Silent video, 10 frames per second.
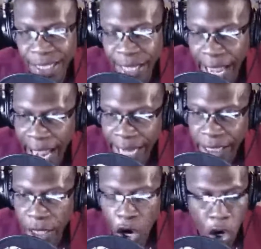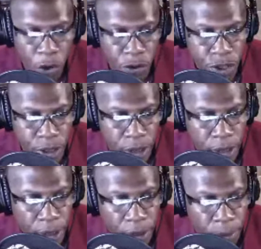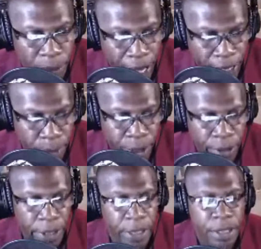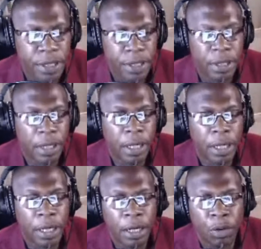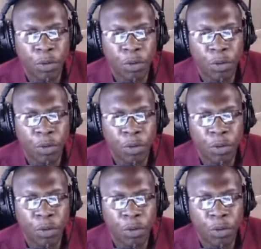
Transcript: The Balancing Act hurts black Americans.